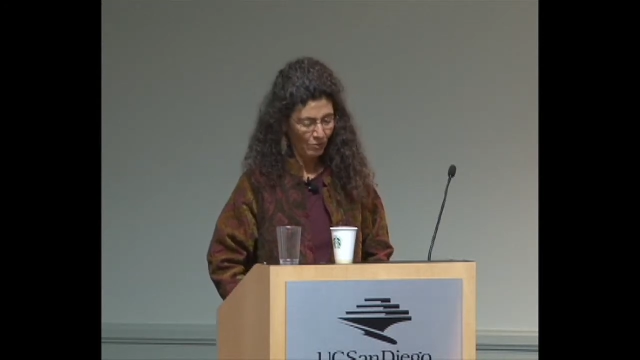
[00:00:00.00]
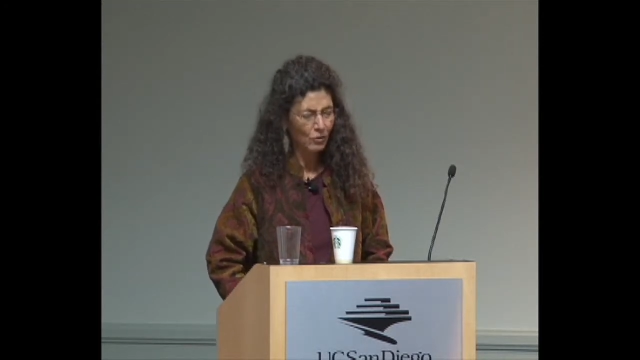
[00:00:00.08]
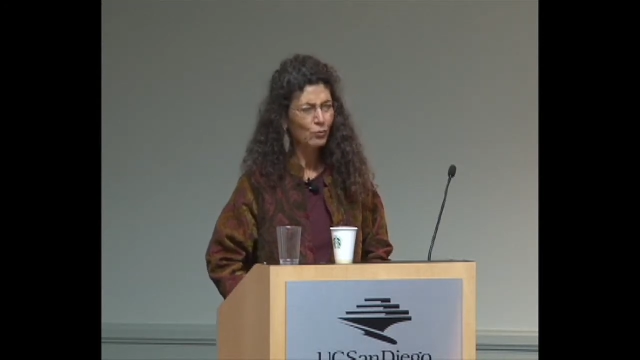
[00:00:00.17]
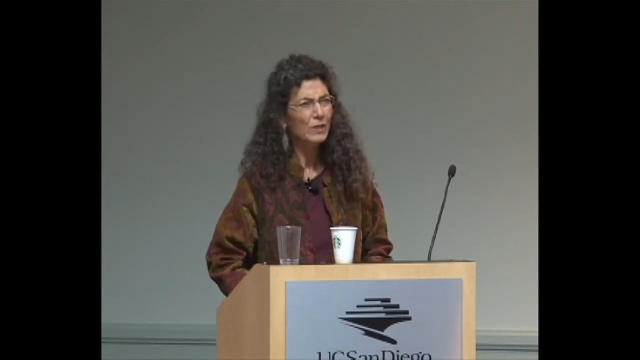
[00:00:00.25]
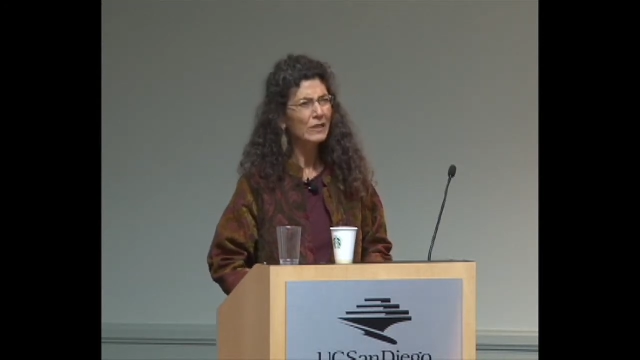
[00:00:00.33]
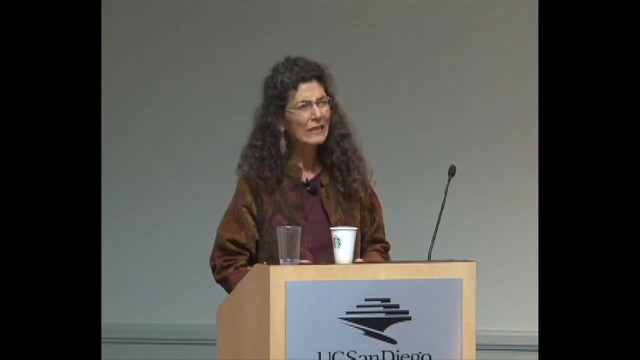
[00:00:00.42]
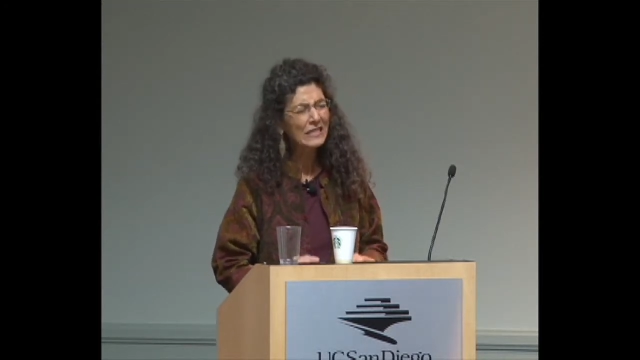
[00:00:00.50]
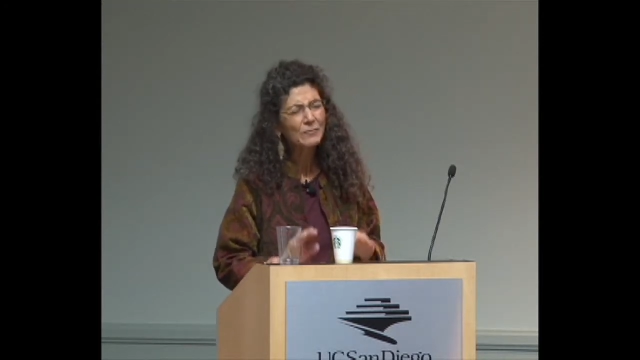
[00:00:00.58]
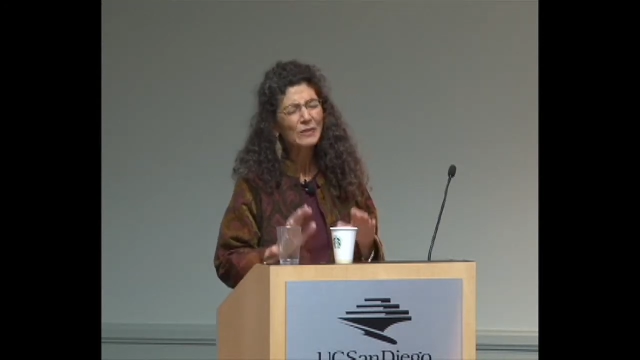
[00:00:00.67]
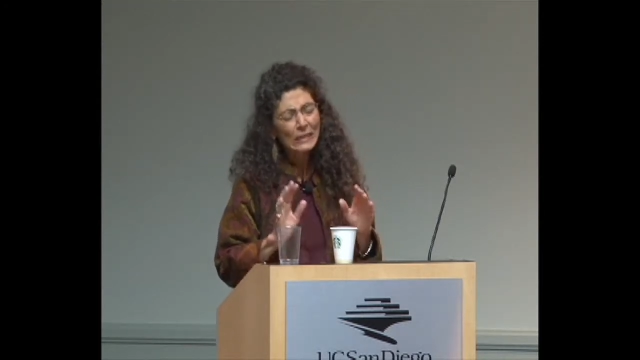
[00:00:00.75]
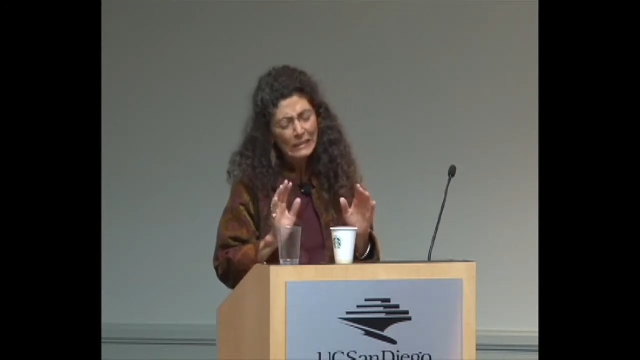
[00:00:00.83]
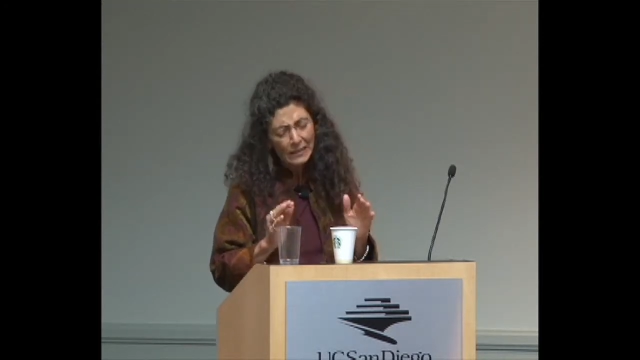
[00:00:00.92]
you would at
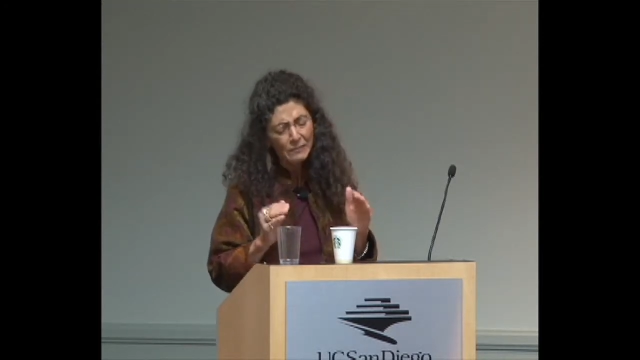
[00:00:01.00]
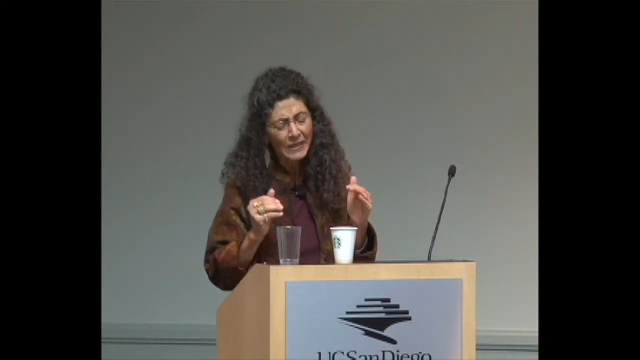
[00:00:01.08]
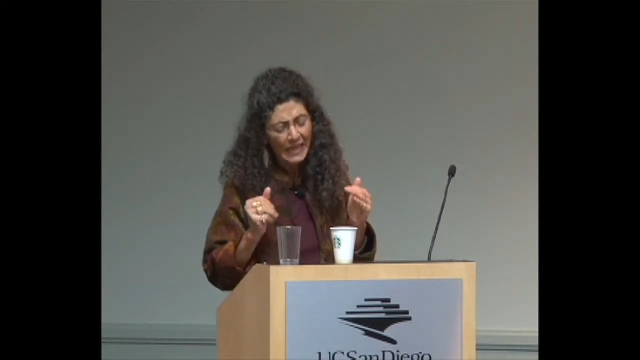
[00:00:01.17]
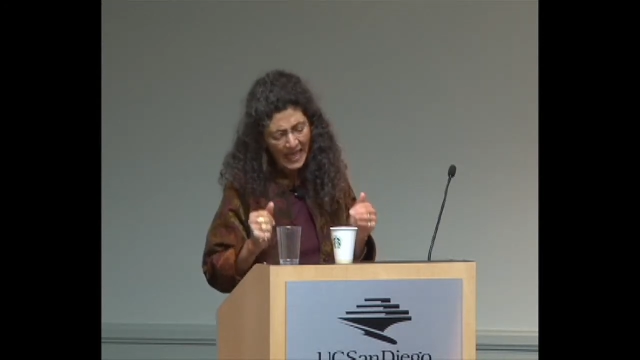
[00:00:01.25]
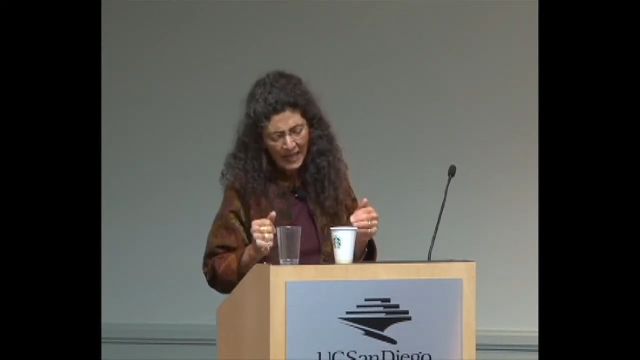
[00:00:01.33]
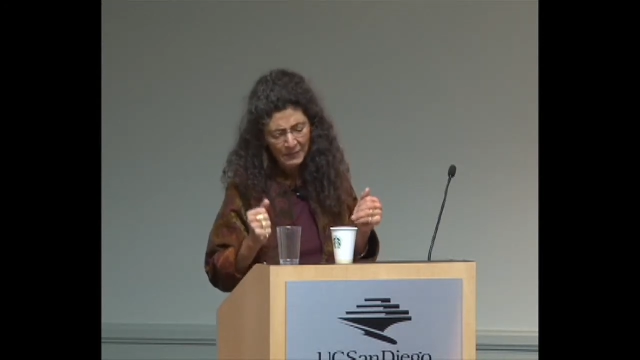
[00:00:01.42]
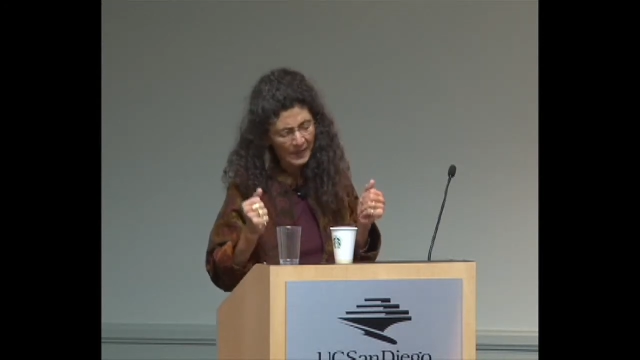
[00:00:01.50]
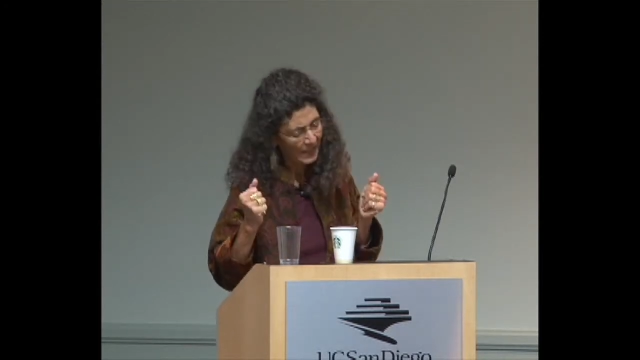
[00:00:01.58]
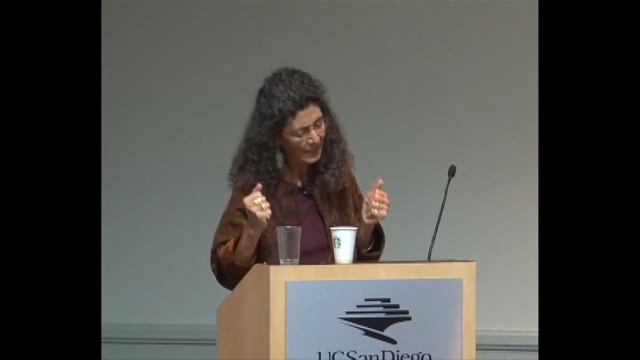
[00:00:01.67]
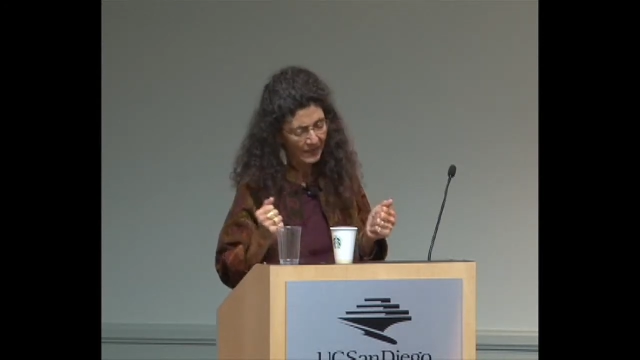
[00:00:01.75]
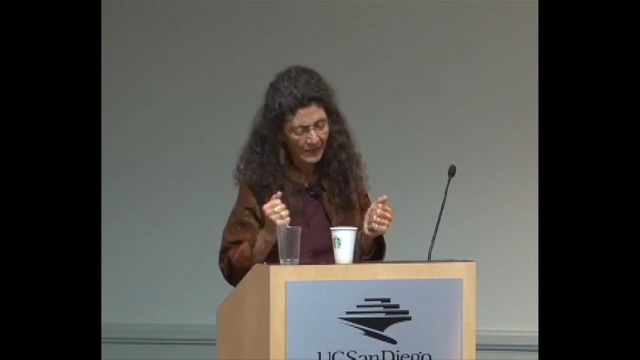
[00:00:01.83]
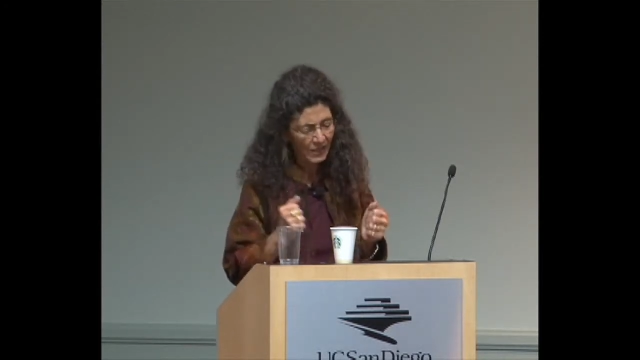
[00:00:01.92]
least be a little bit happy
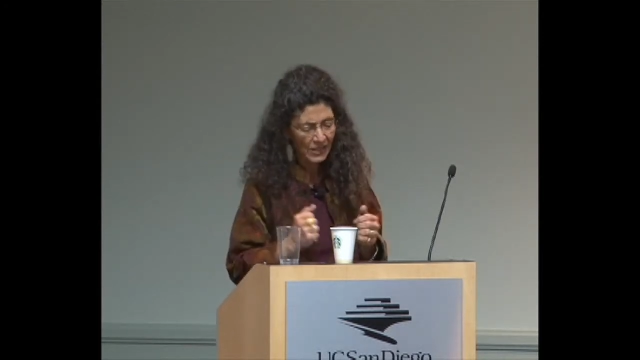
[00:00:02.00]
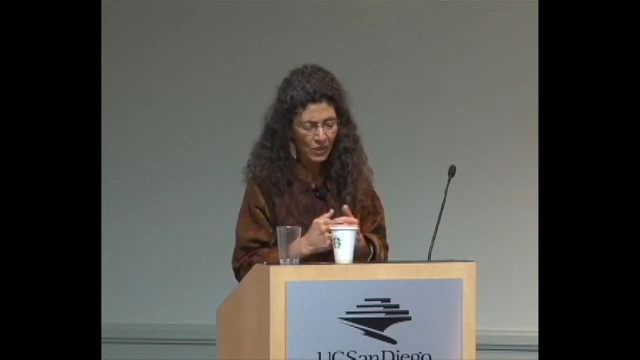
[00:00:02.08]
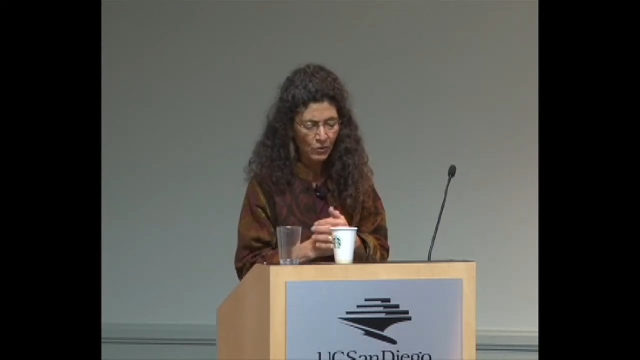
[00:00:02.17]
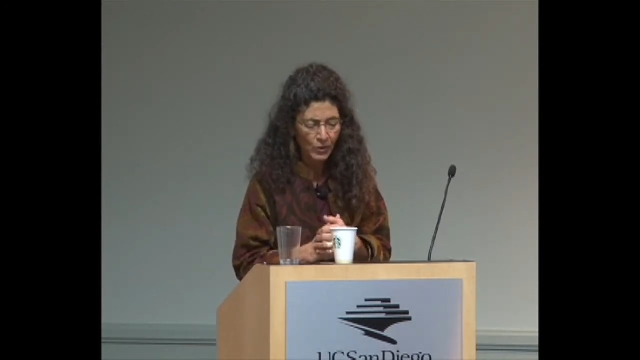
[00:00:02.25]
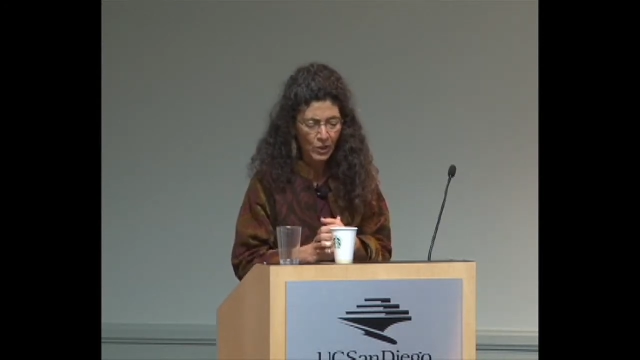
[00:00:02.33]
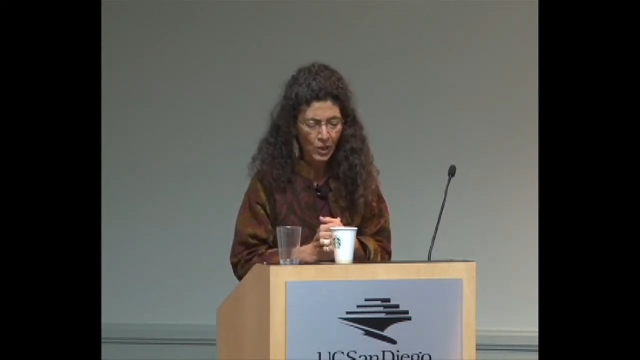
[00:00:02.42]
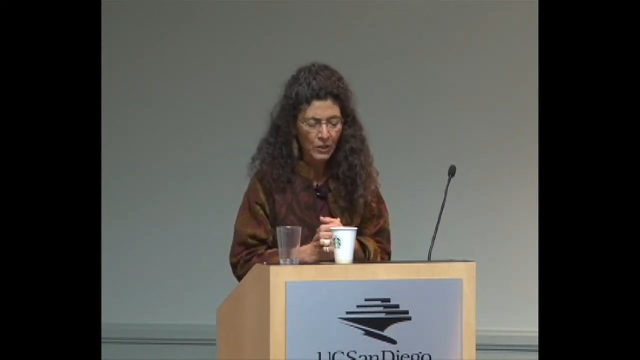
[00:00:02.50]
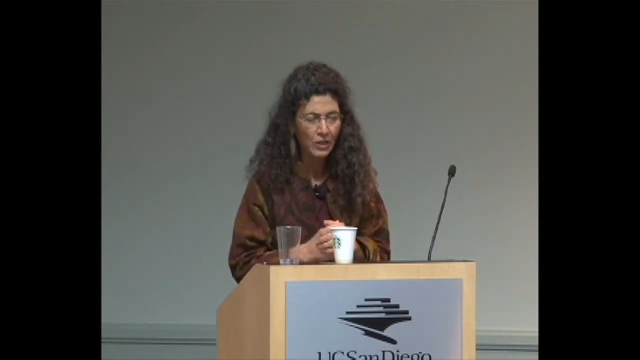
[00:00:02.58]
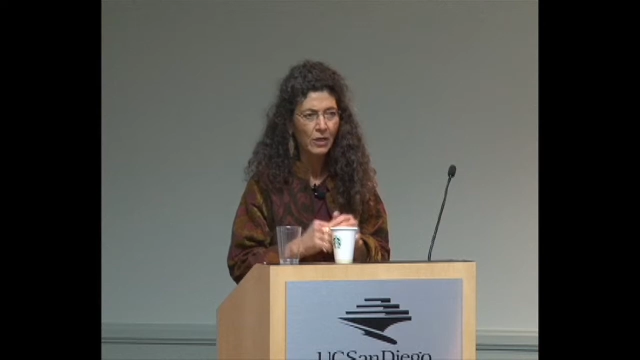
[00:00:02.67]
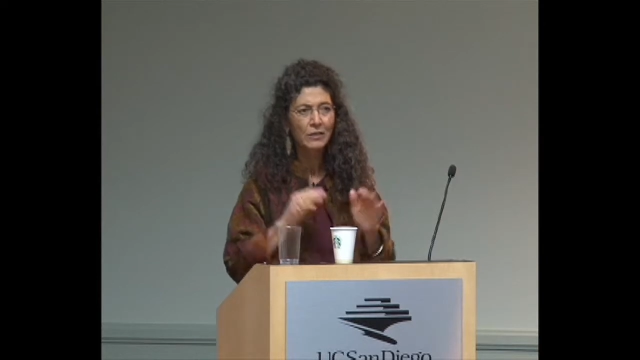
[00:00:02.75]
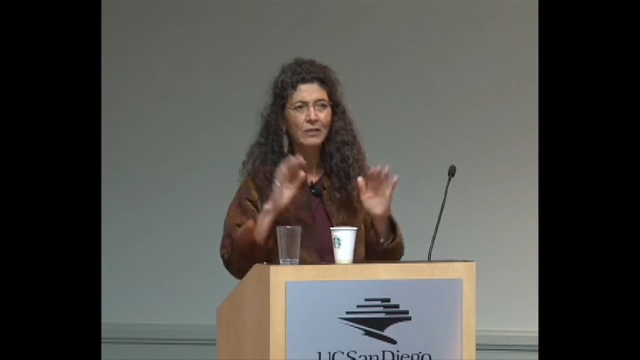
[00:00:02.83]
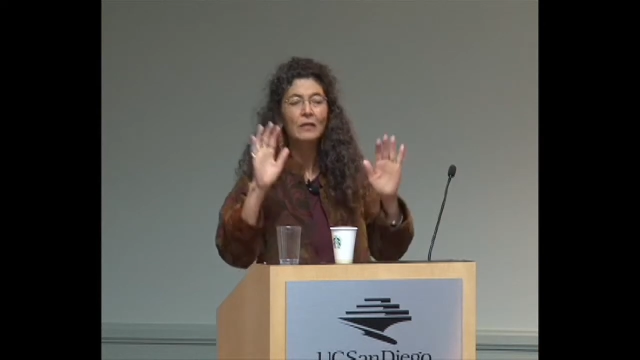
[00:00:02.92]
that here we all
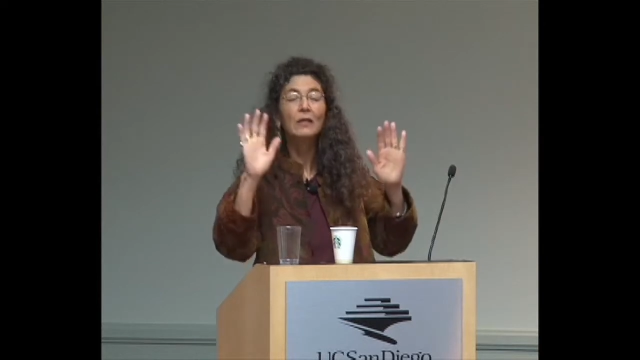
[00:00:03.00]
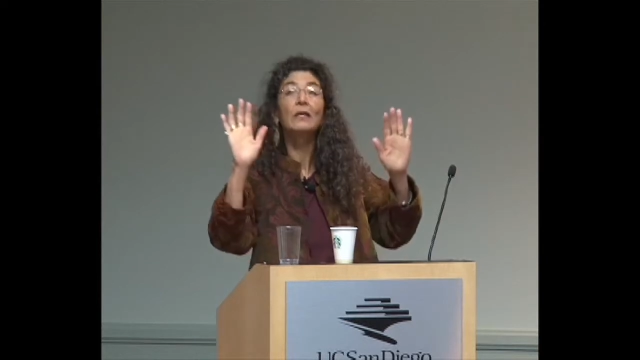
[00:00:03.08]
are,